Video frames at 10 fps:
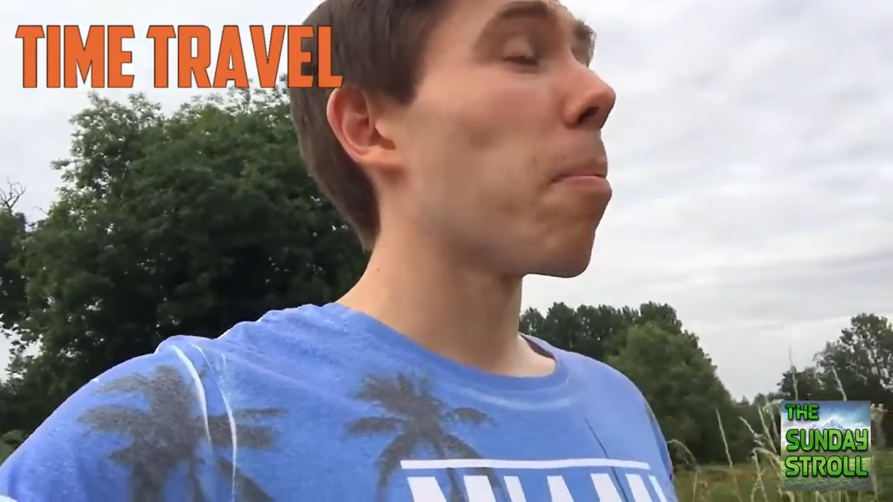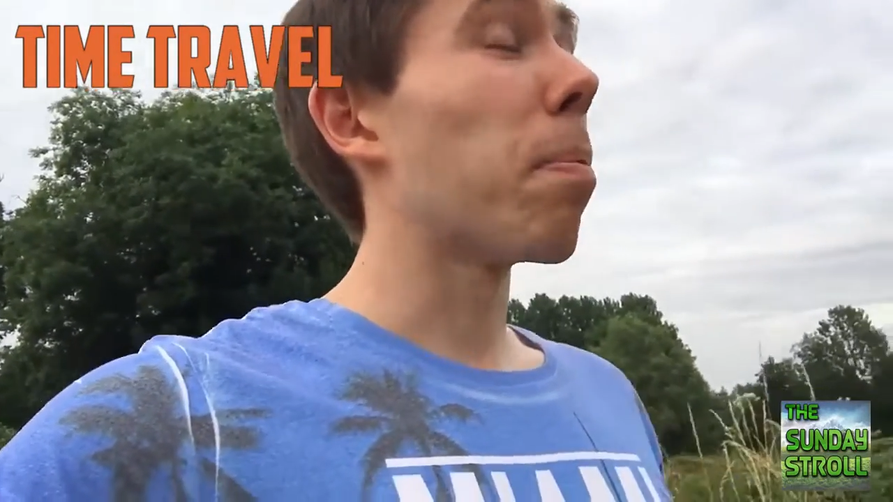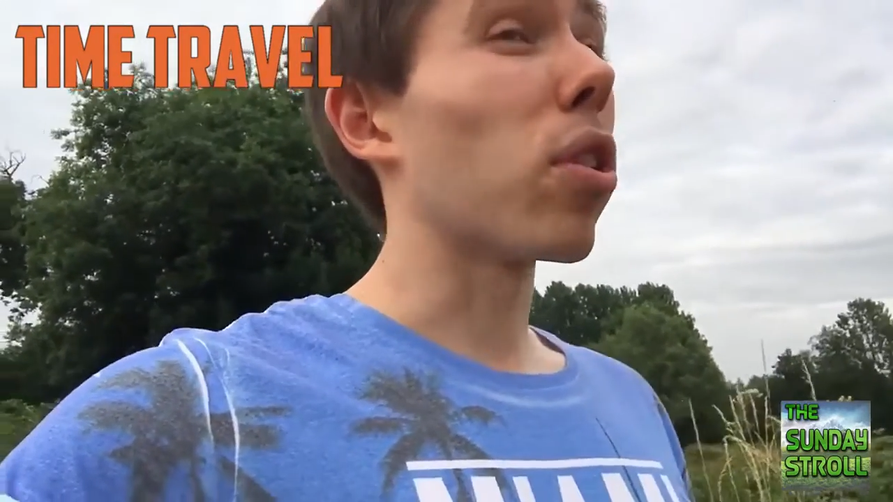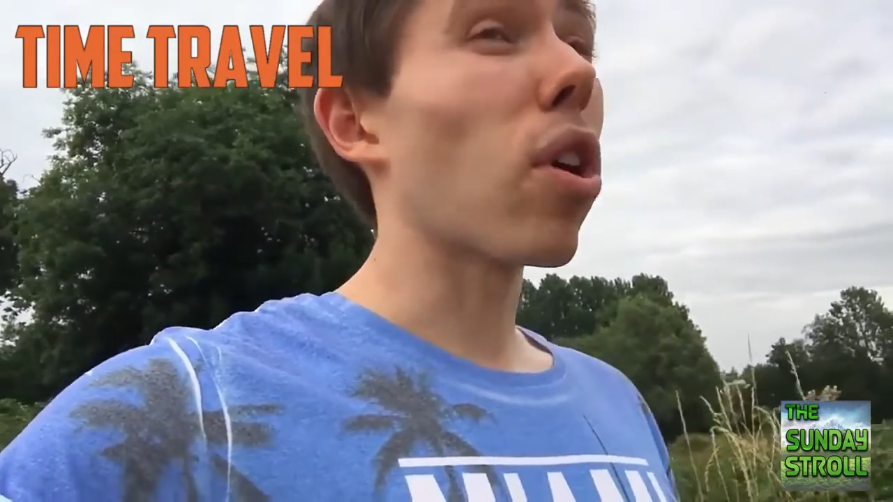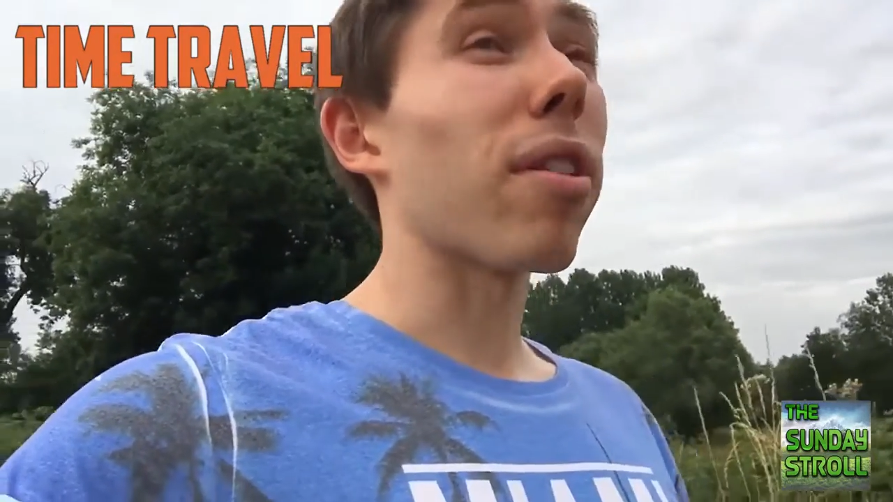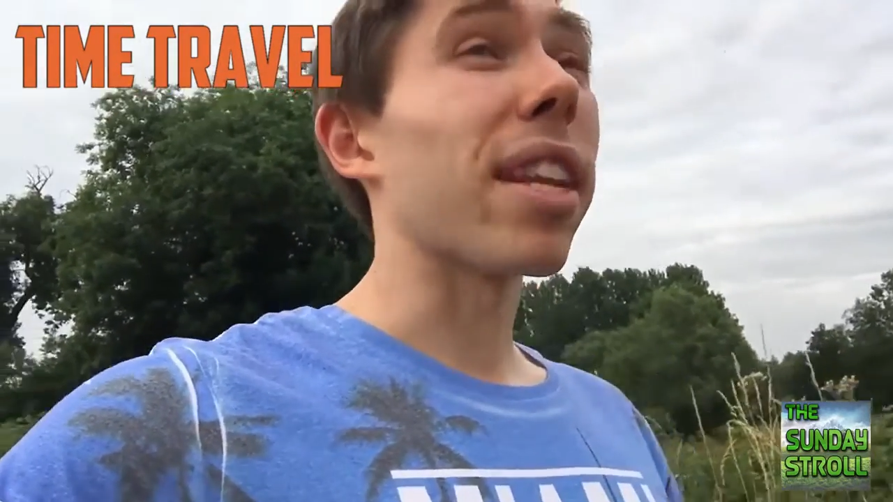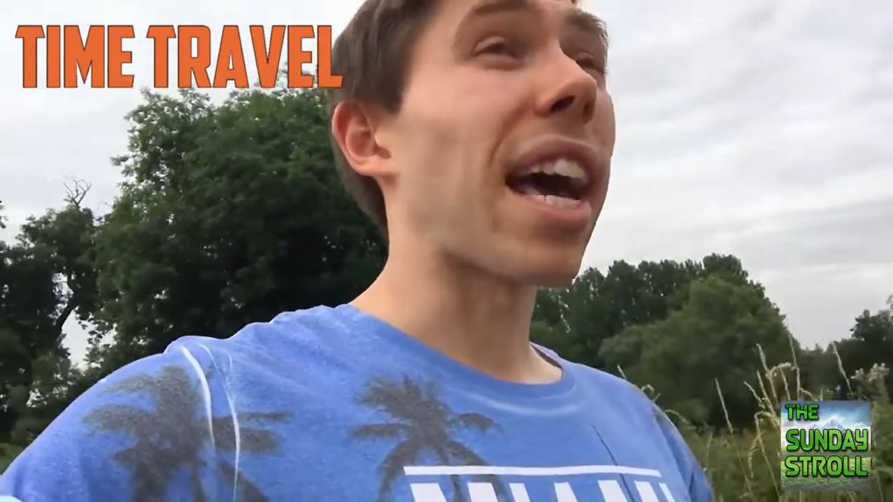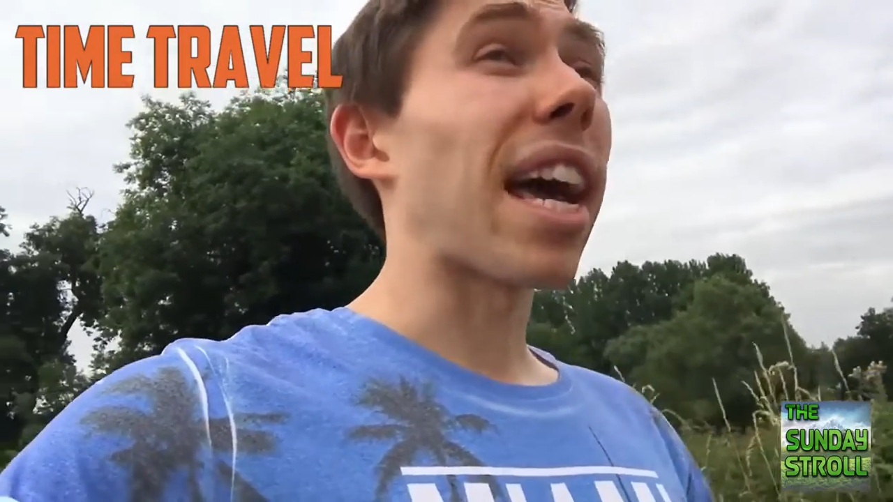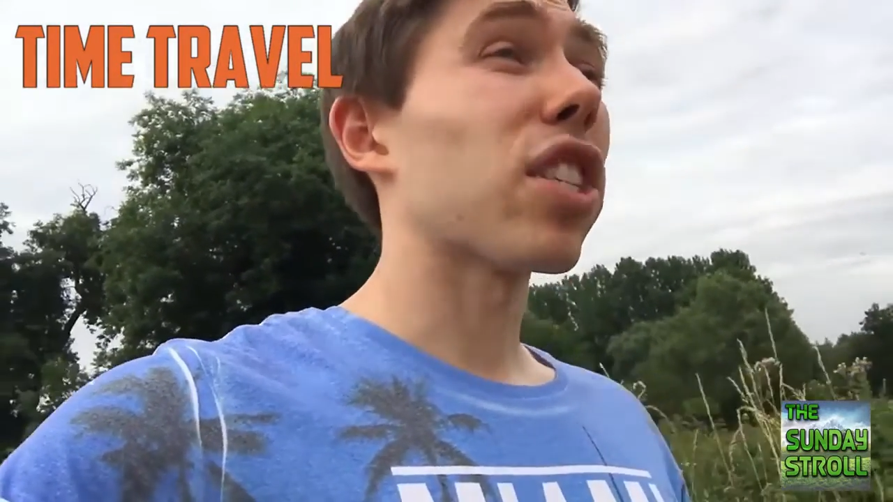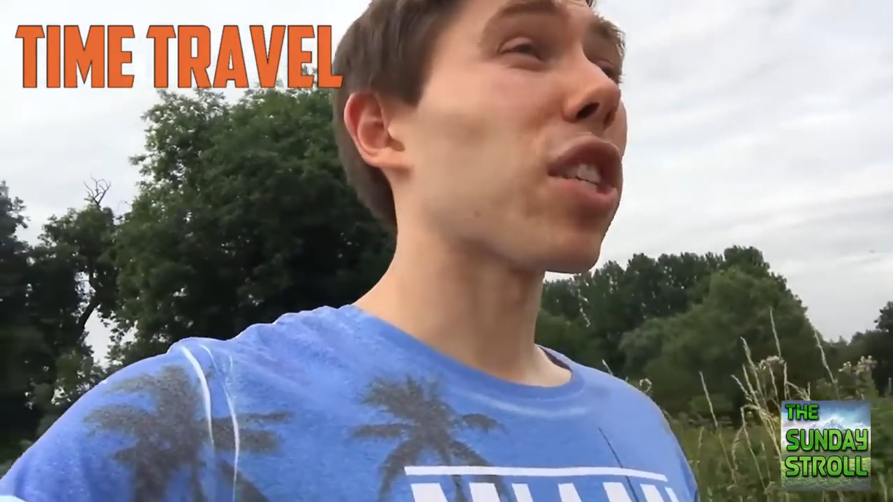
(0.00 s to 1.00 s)
But not only
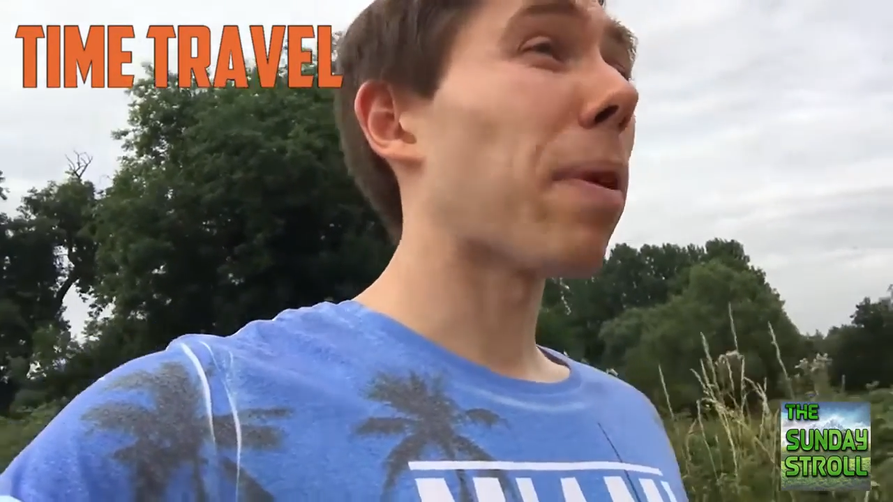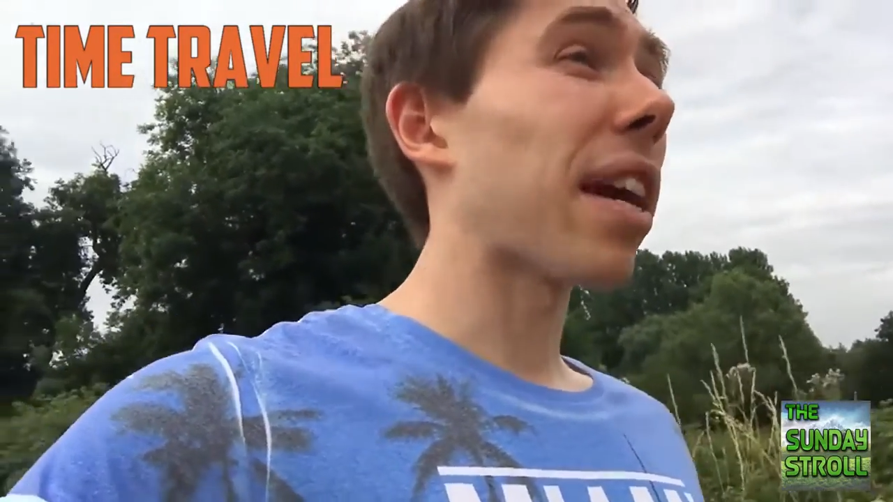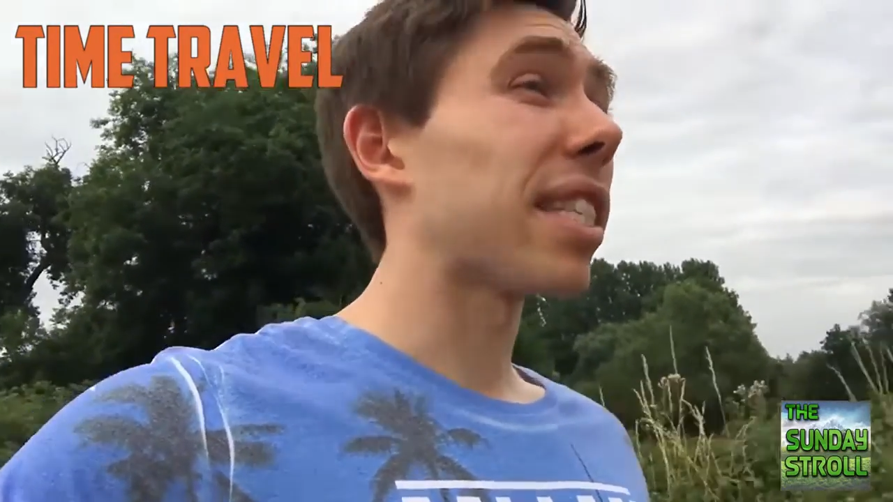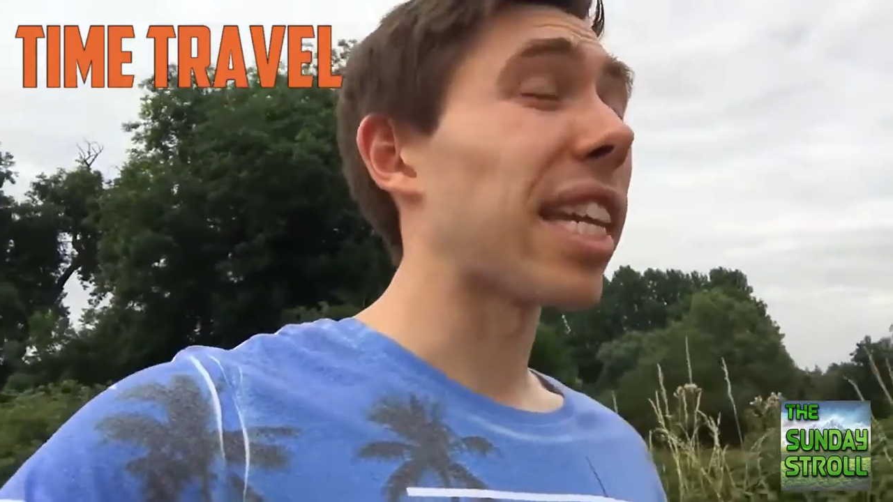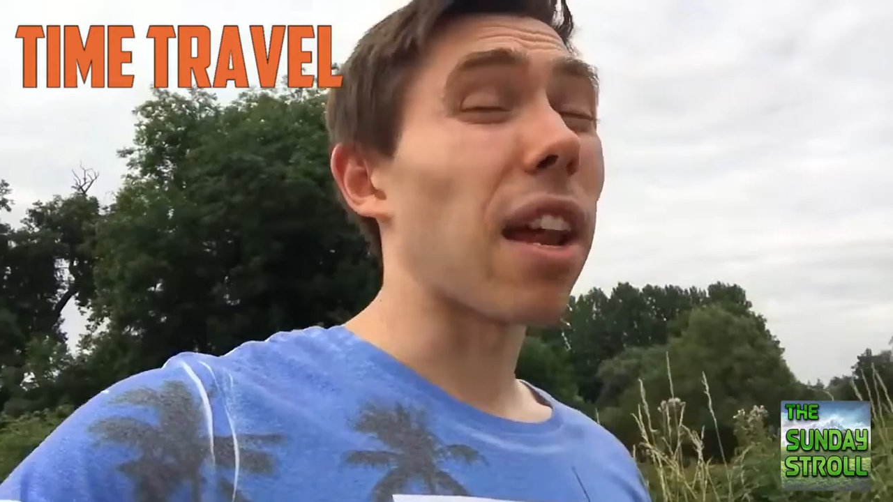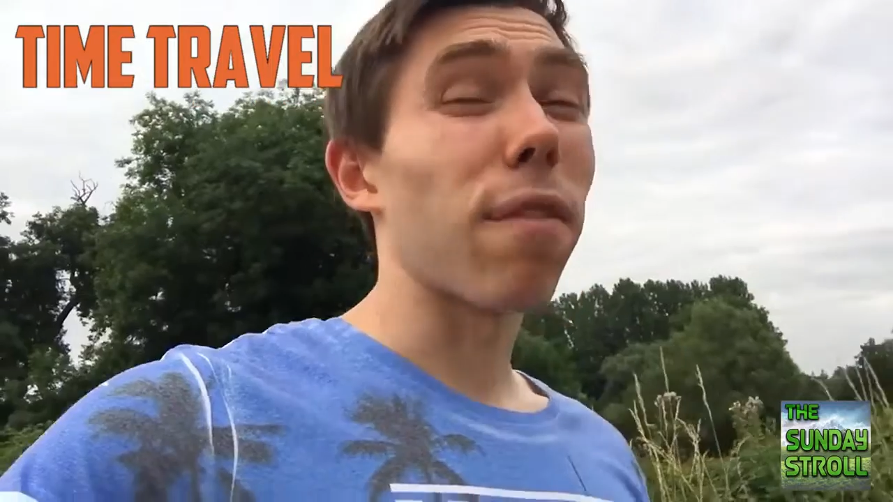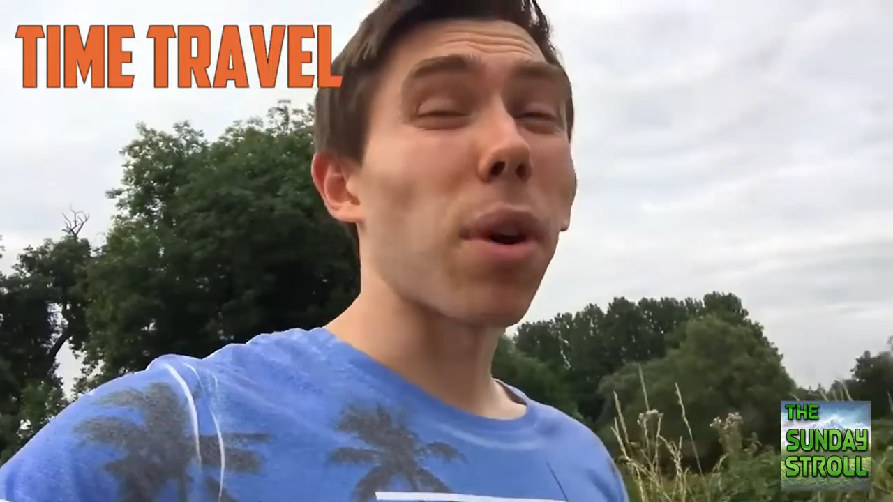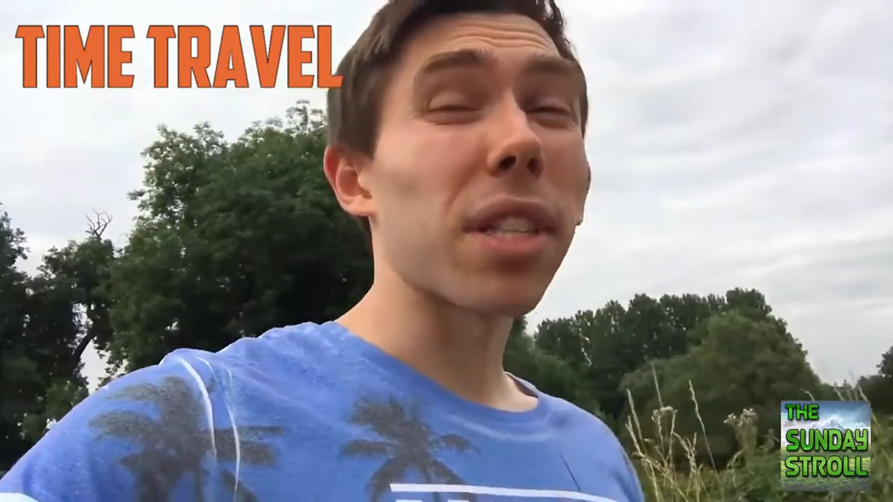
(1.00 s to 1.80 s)
that, just be able to see loved